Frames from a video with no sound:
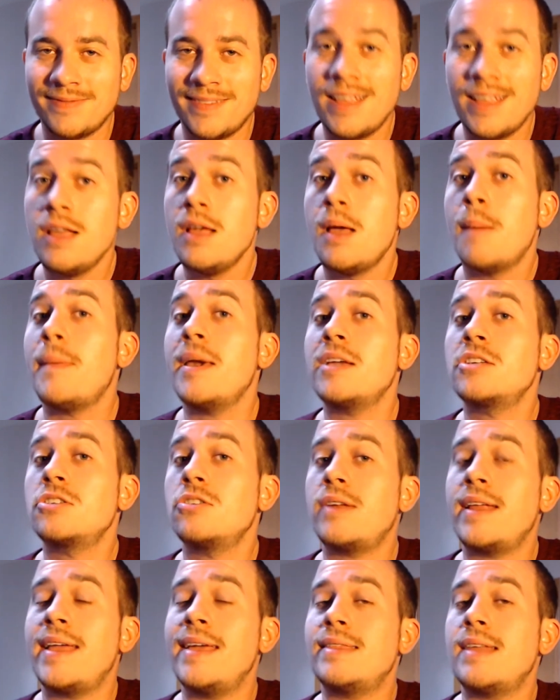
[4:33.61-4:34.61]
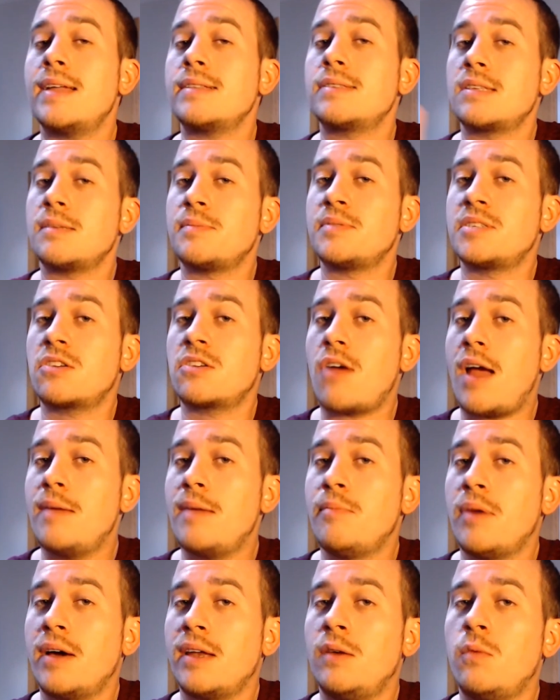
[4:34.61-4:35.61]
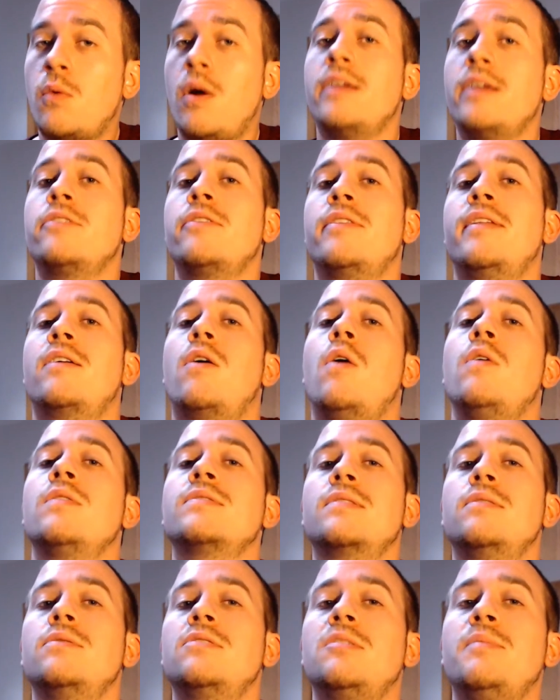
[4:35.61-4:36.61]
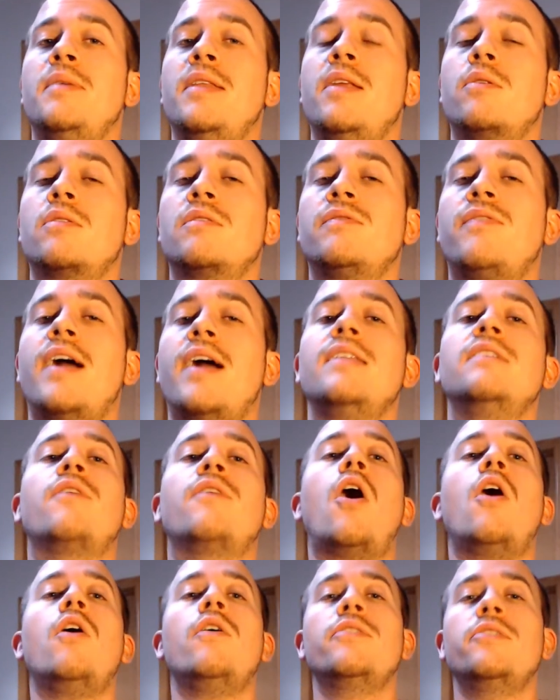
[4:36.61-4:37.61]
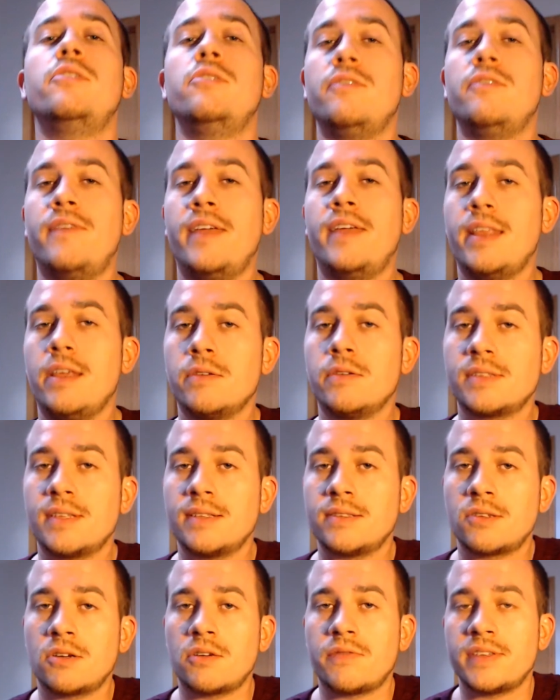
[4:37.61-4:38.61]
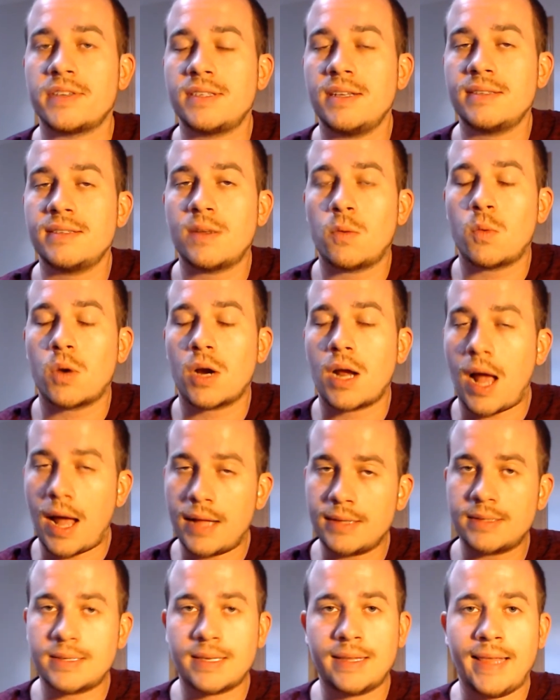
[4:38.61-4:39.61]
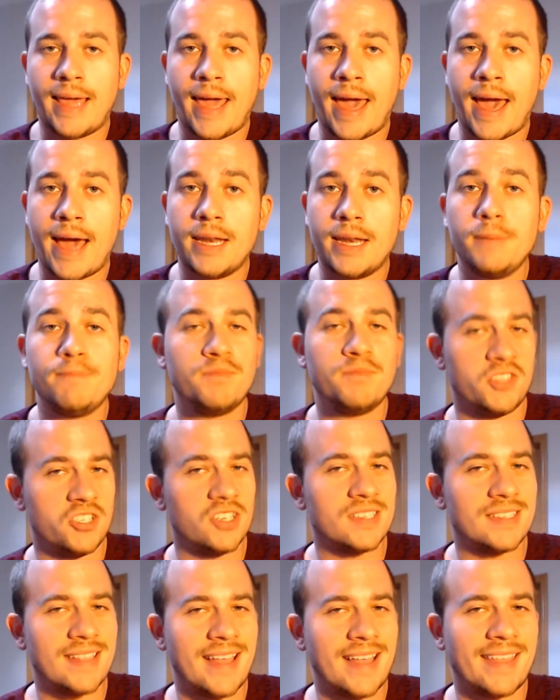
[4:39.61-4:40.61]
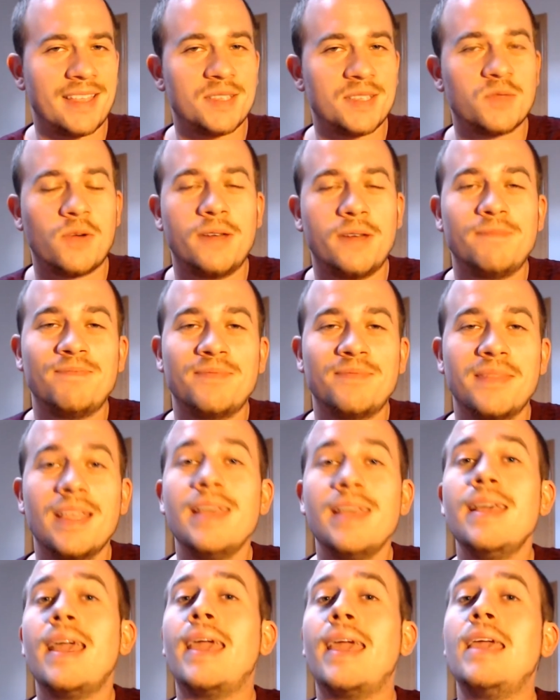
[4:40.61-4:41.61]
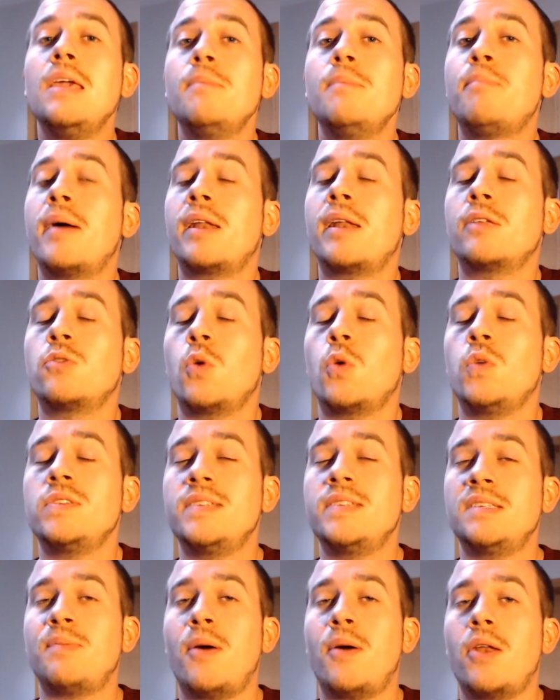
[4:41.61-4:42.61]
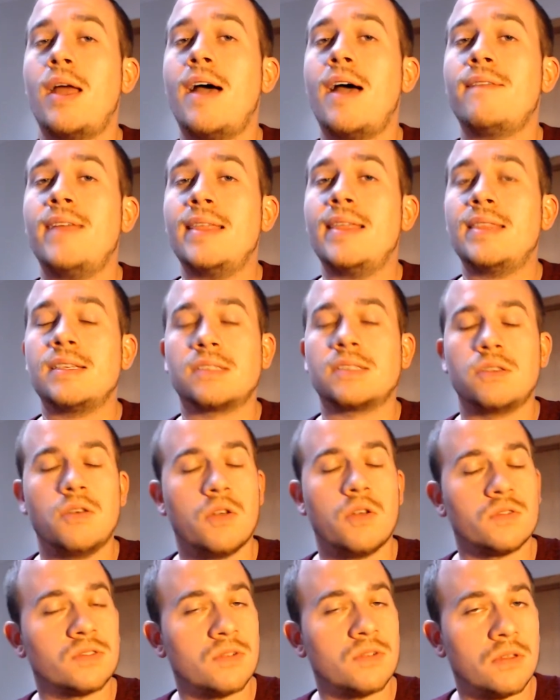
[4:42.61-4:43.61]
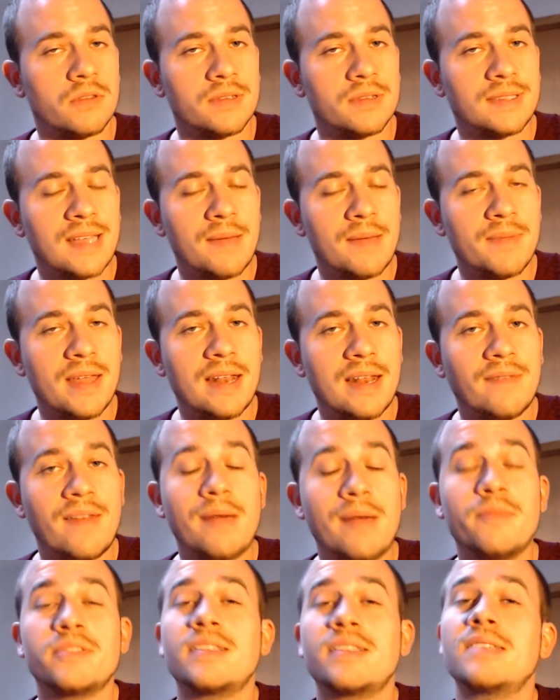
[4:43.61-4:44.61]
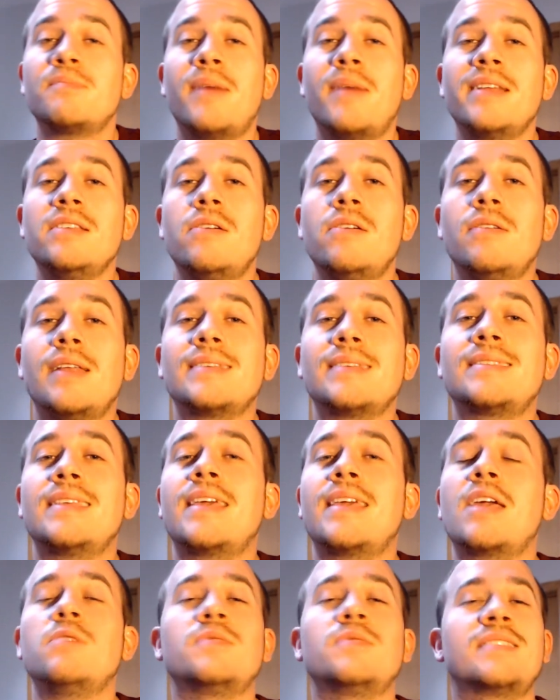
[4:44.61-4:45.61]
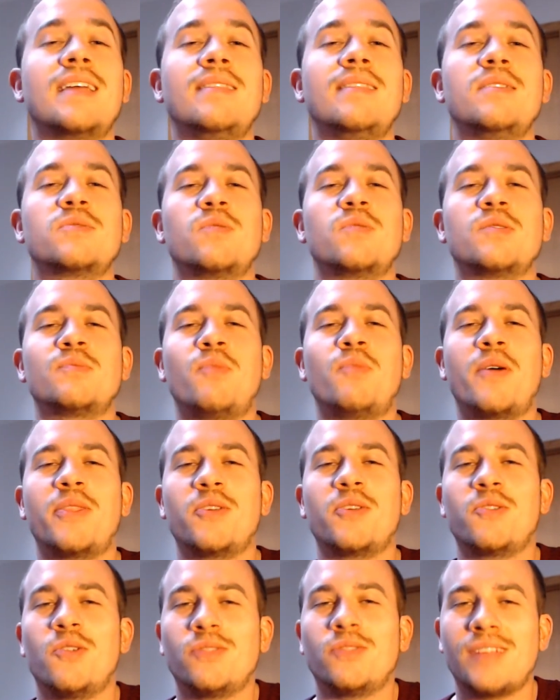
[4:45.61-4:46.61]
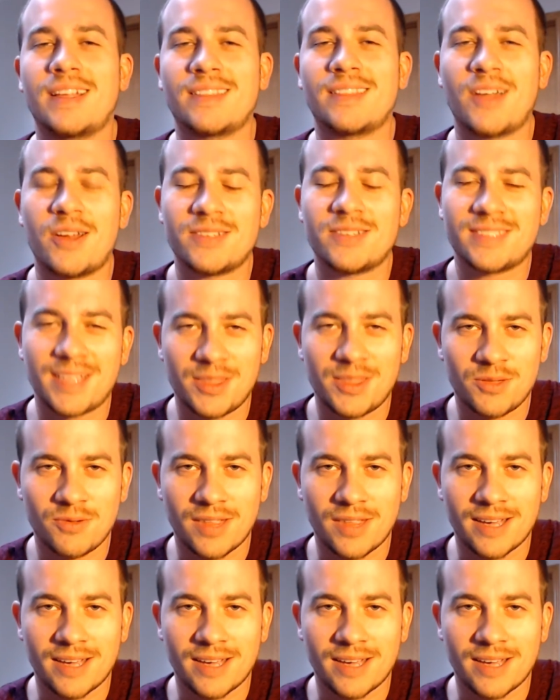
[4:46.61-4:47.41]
Make sure to hit that subscribe button while you're there also to be notified of all the new videos and services that we're constantly adding, just like this one. Y para todos los hispanohablantes, nosotros también hablamos español, así que ustedes nos pueden contactar sin duda.